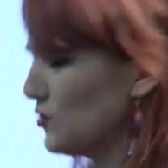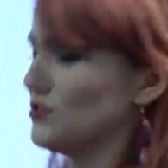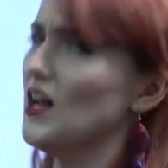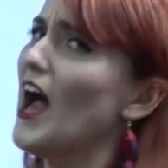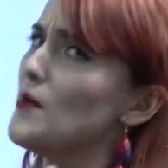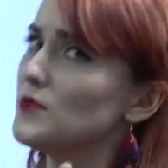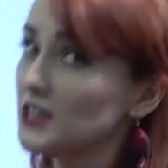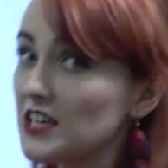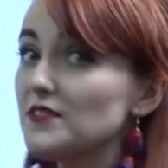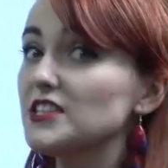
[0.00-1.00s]
which I
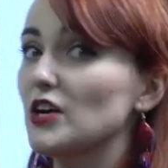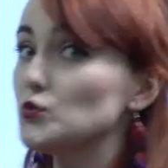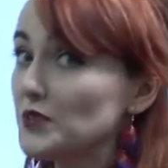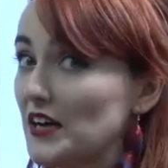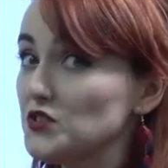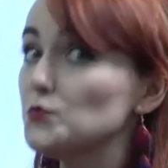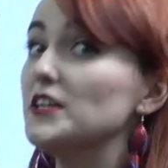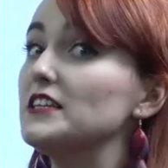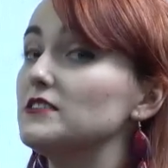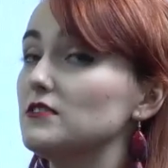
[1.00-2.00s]
believe is how it's pronounced,
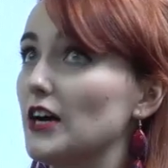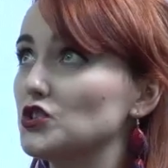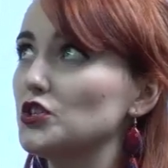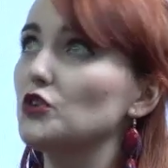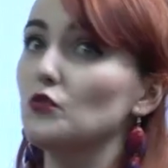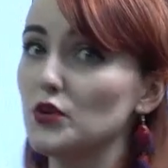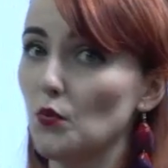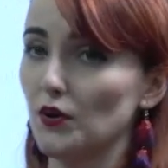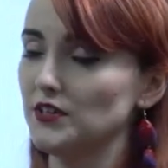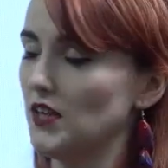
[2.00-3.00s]
but it's actually a Greek
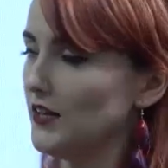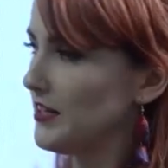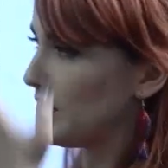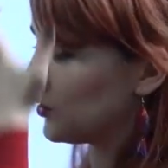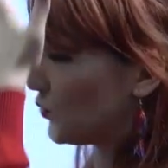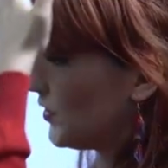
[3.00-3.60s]
word, not an English